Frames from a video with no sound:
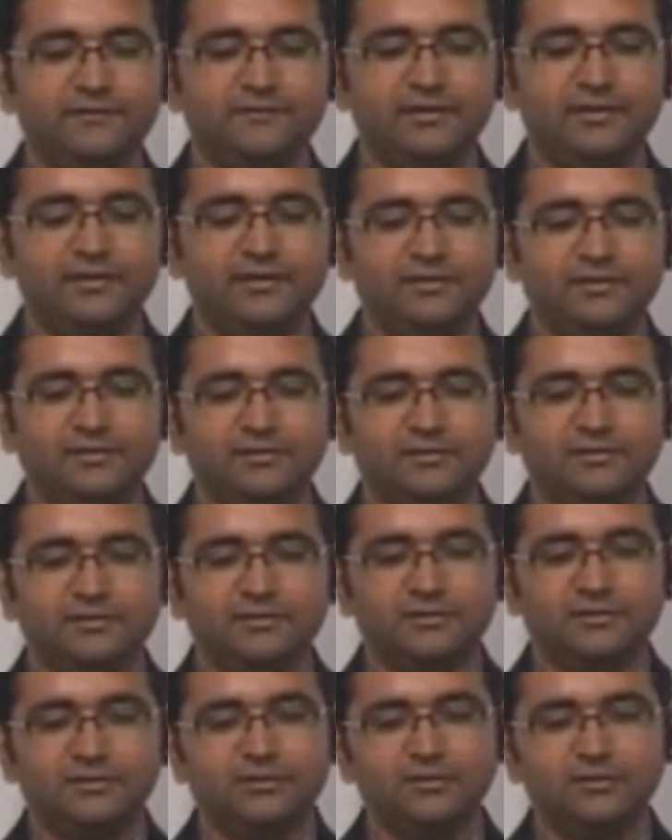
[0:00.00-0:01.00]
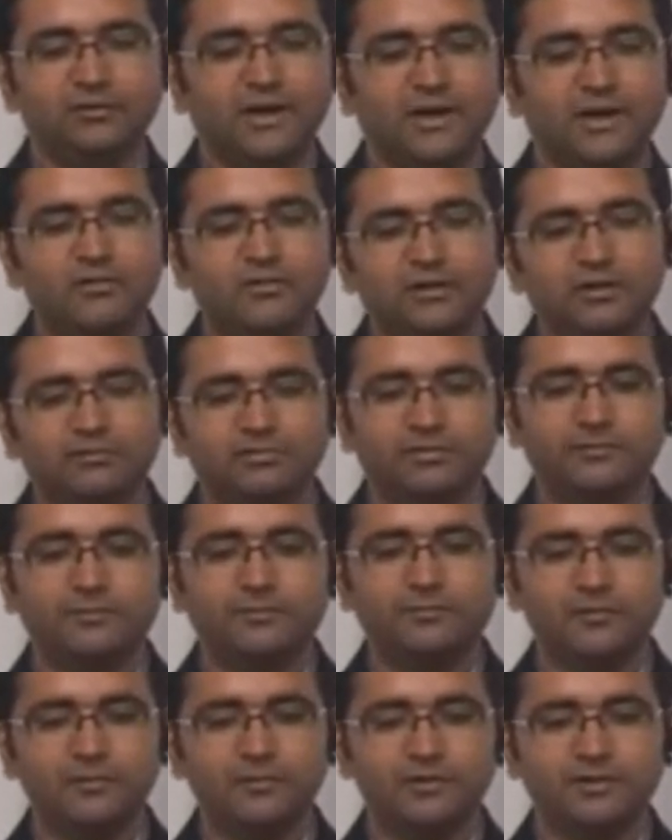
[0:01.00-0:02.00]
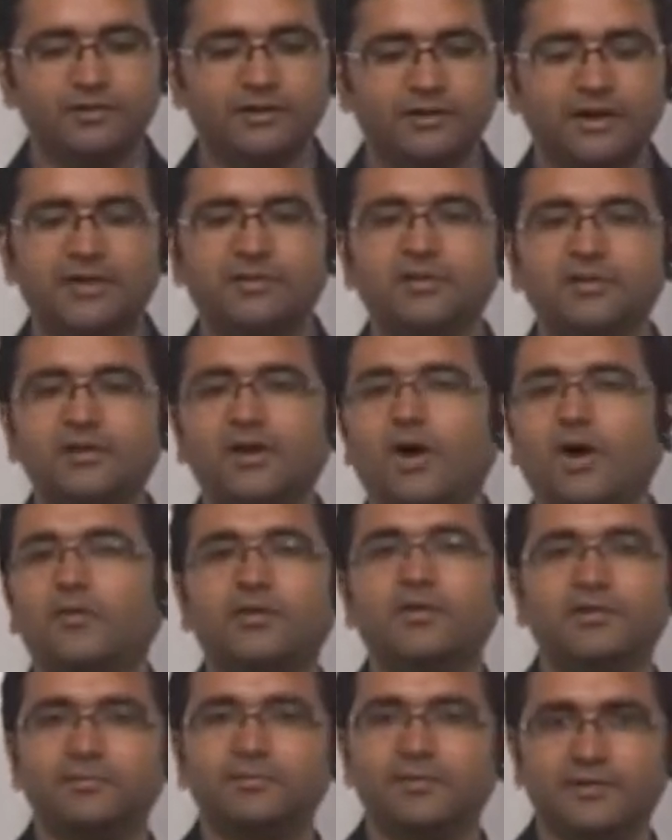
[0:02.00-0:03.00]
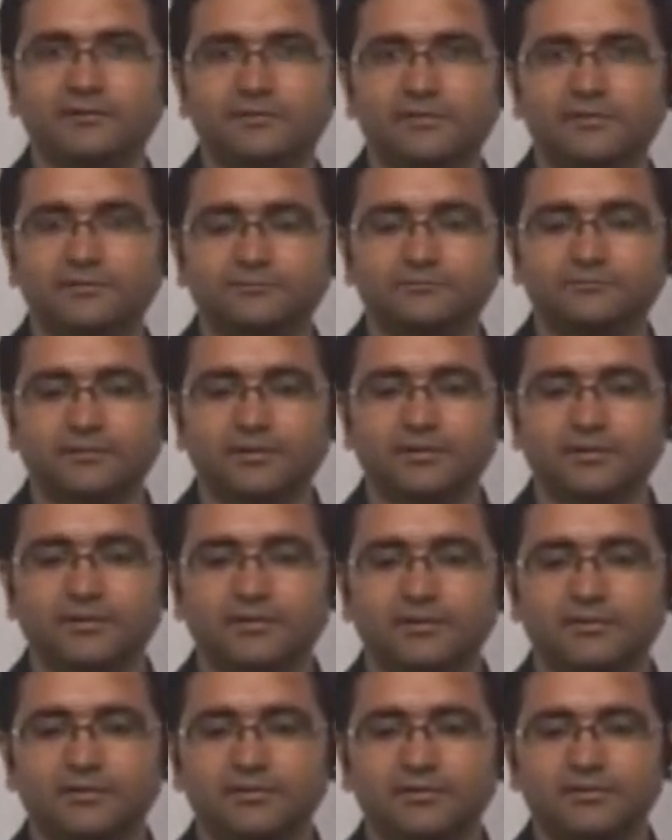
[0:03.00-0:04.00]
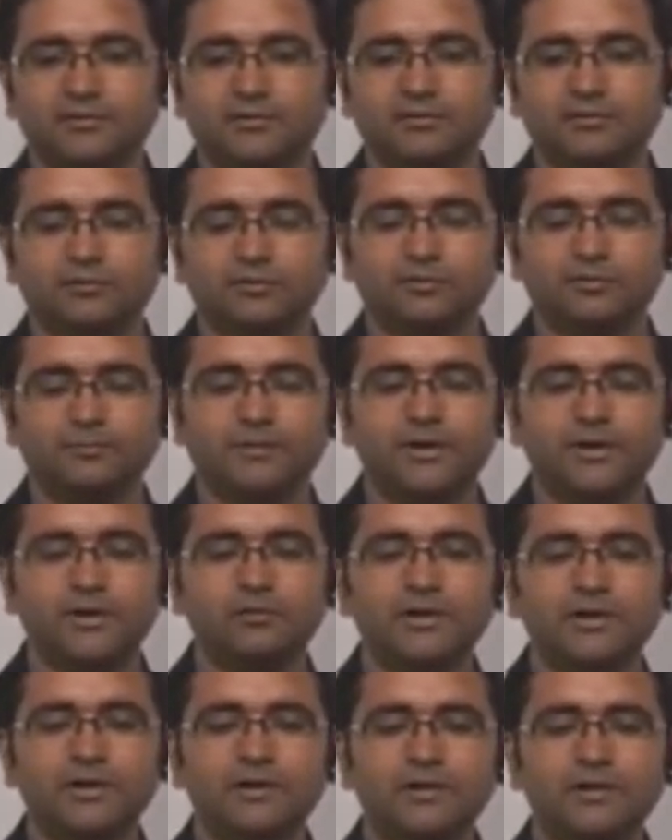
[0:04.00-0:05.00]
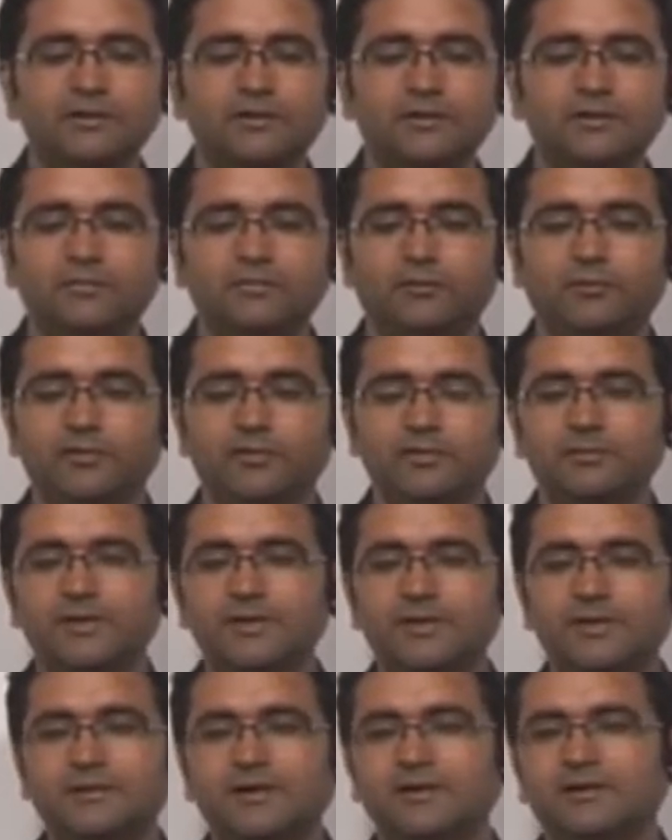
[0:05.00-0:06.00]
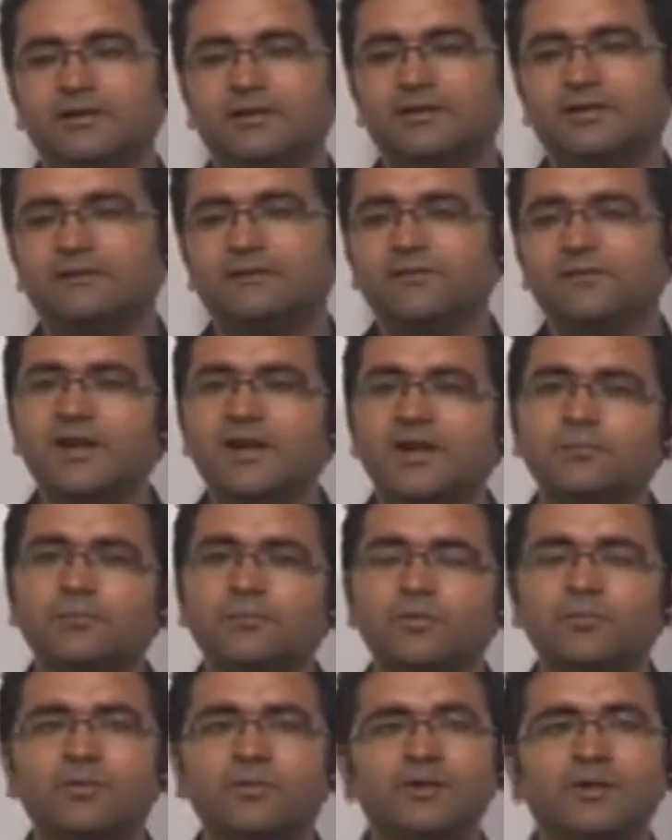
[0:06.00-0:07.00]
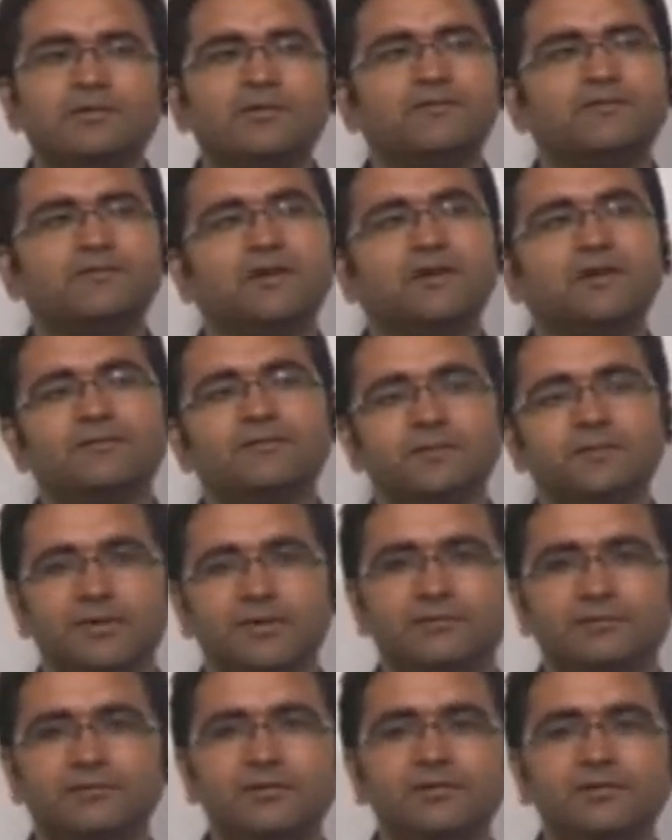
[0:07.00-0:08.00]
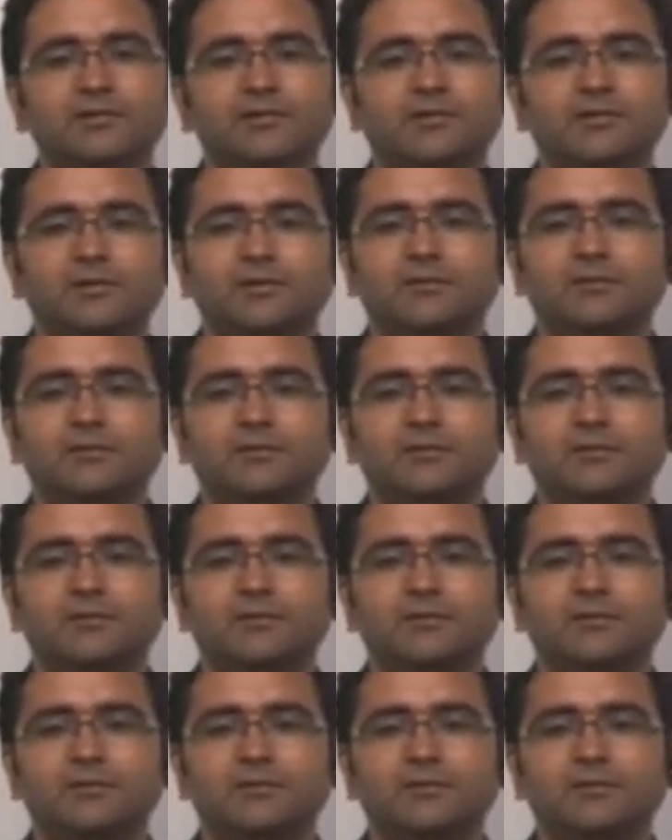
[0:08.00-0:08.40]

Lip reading: Other way is you try to give some input and see how it is behaving. So particularly there is possibility that different input may give different behavior.